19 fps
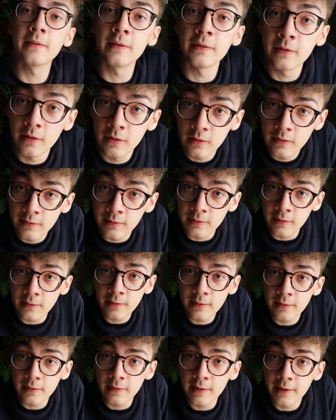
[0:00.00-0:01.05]
And
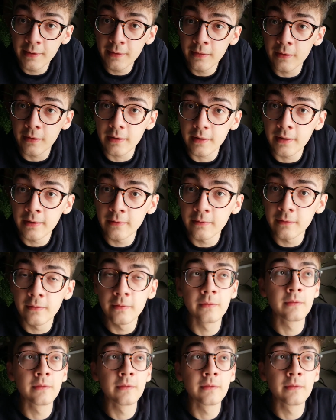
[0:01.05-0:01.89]
sorry, the lights are kind of